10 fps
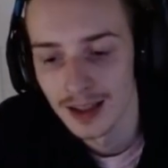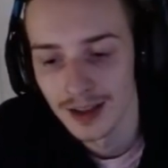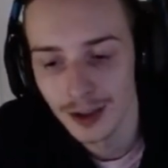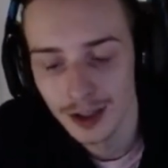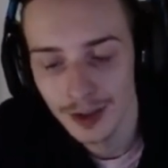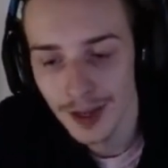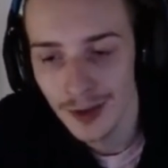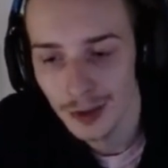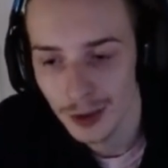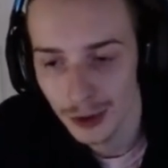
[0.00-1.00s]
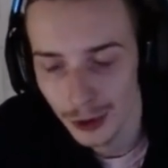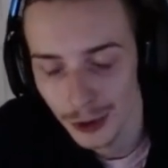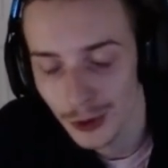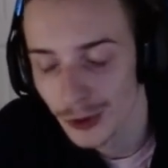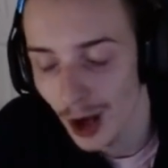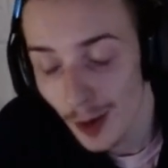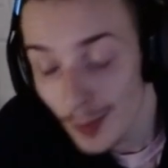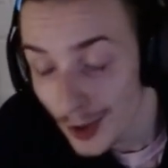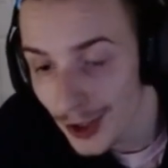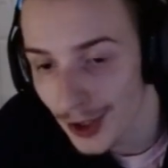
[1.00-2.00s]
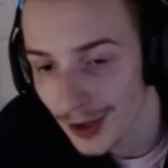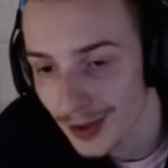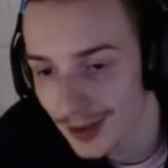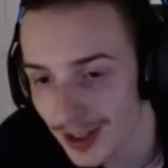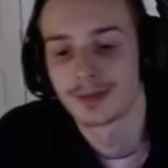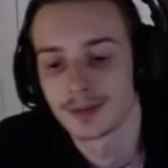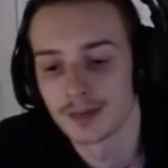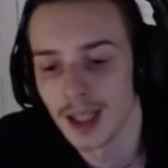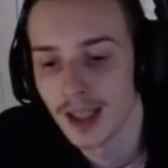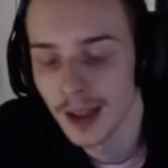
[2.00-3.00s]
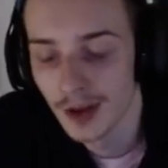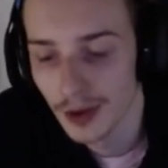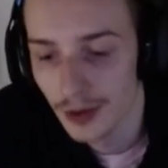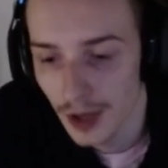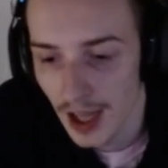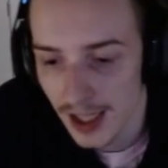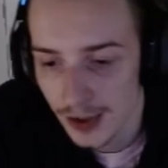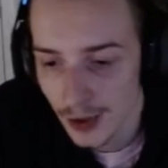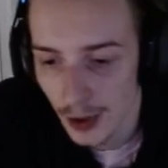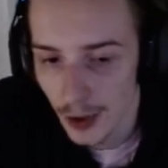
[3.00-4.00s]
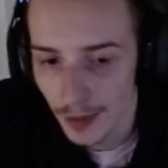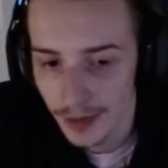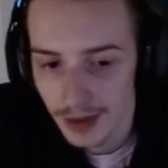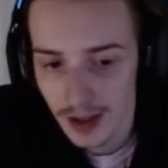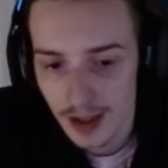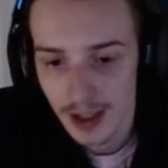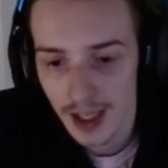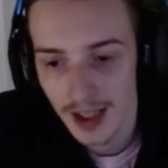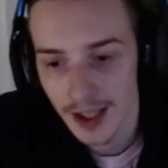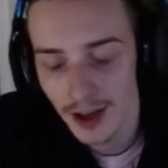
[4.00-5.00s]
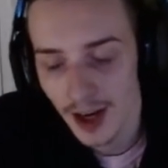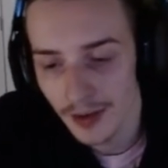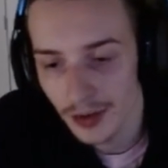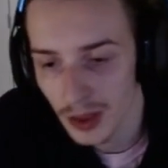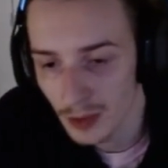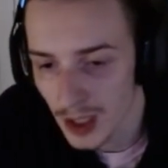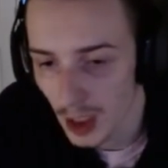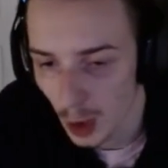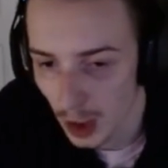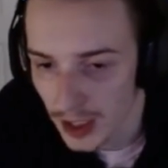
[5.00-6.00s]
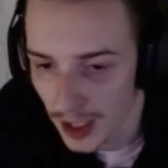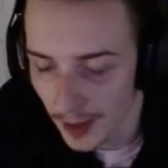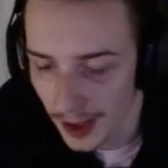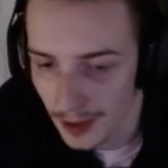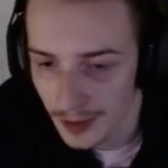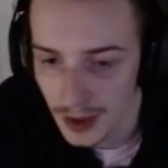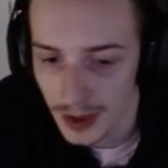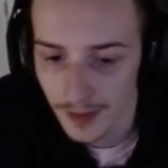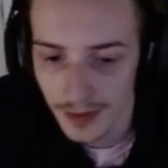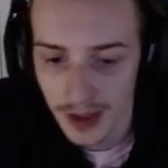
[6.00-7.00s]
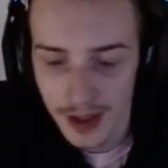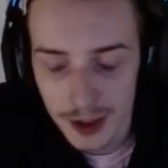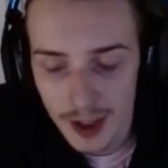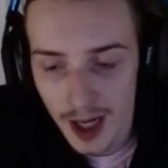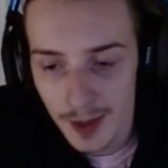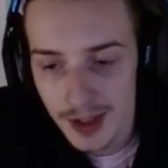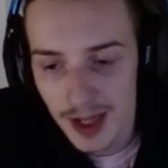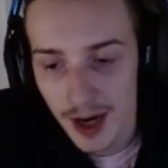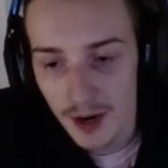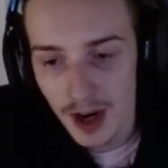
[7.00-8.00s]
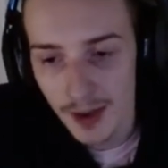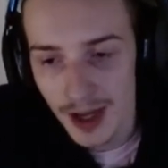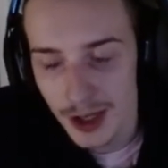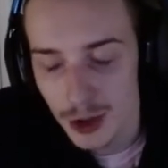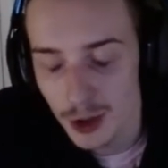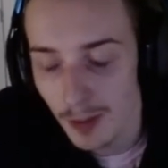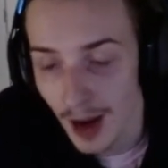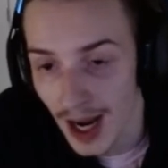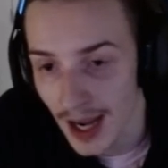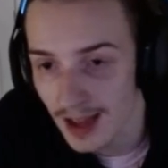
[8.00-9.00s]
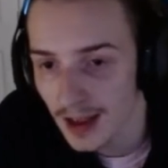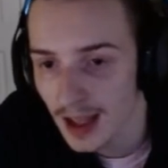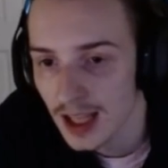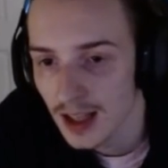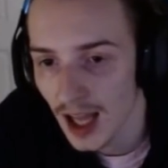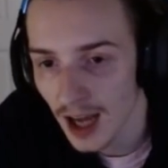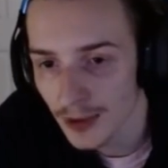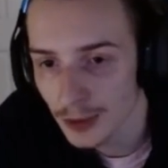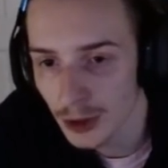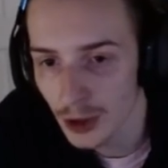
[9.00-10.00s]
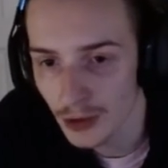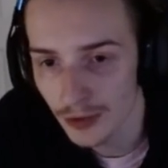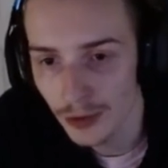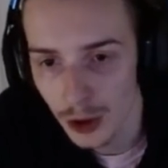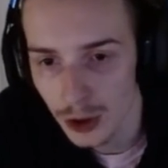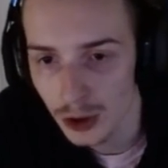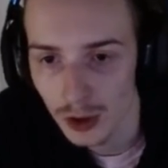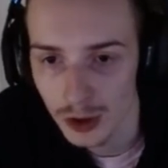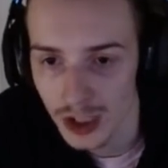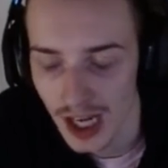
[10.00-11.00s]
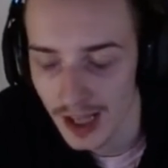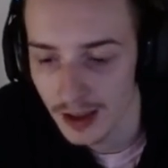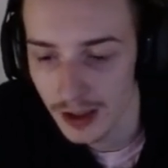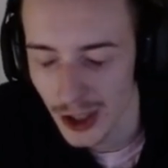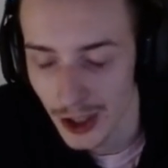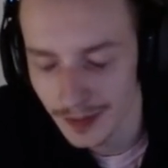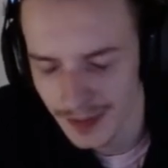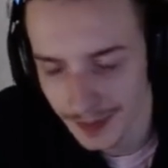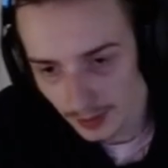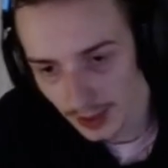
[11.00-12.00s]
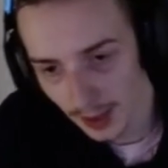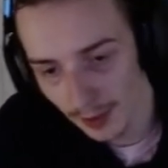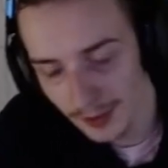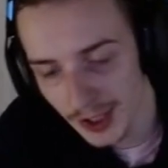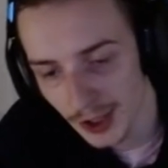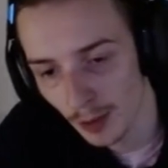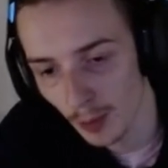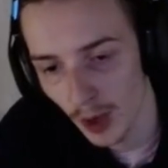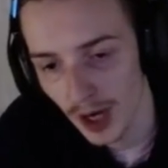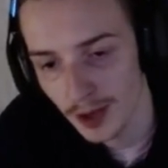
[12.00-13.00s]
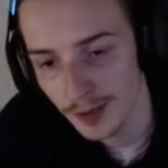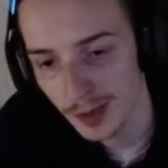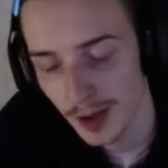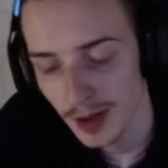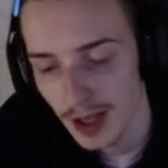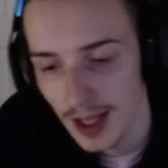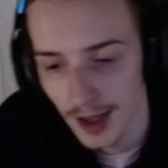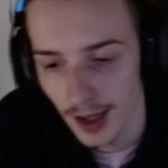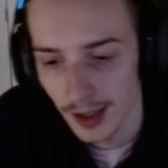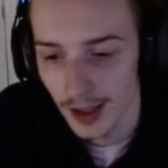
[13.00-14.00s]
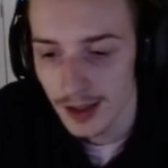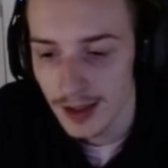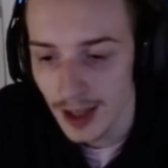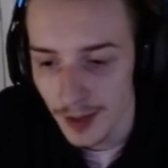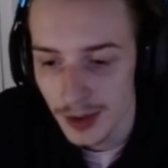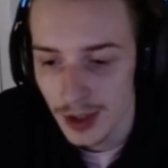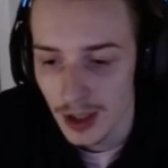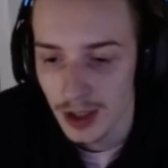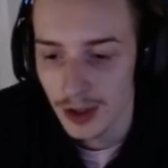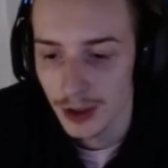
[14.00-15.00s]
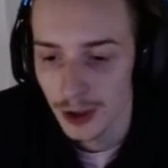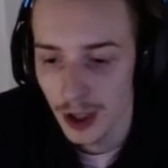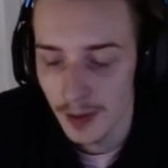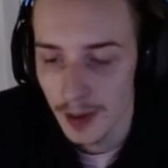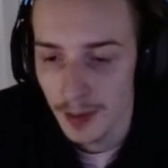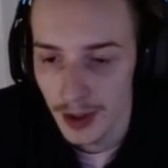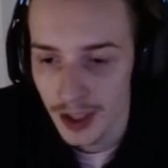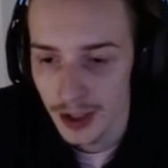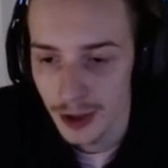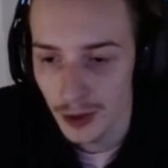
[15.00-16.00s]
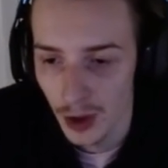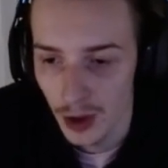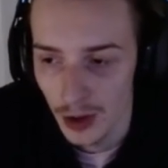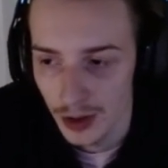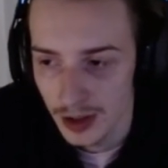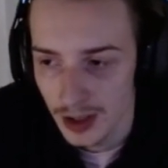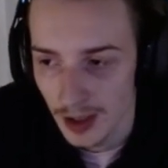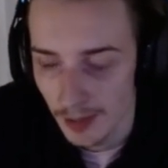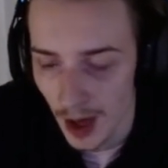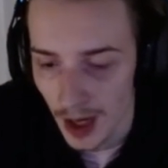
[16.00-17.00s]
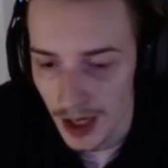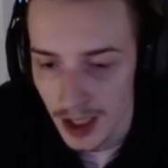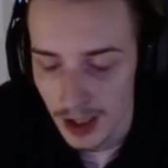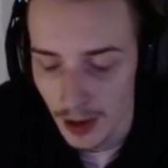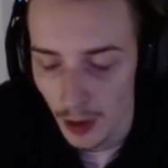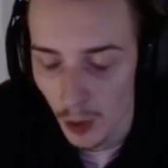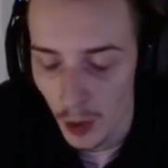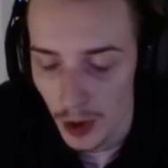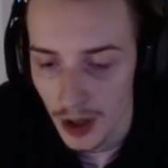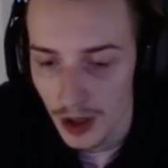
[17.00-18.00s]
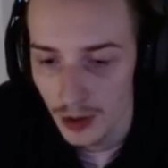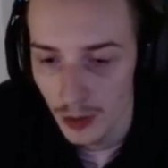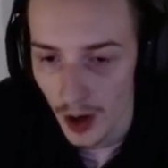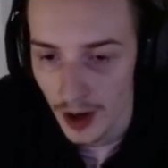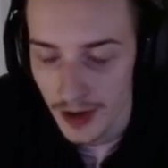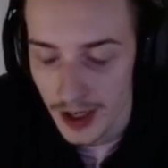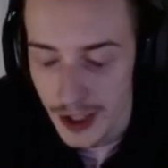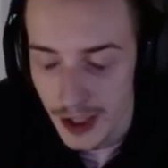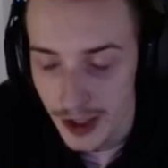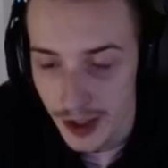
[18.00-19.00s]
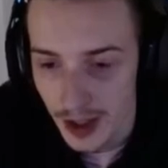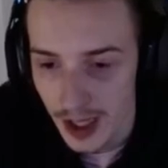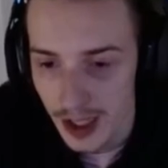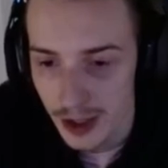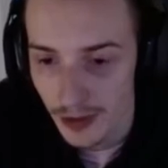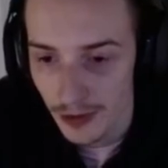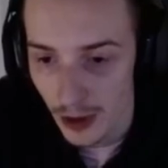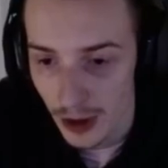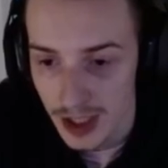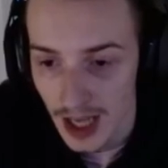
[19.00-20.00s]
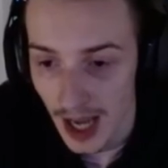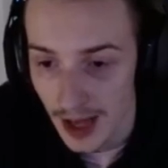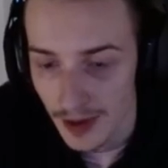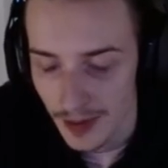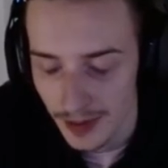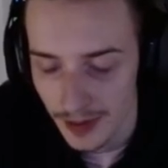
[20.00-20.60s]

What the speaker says: There are some games where Sorcerer Shoes are pretty good. And then, so here I have 3 early game items, and these are the items that I recommend you buy after your 1st or 2nd clear. Obviously there are more items, but a lot of the times you're going to be building into Demonic or Rod of Ages as your 1st item.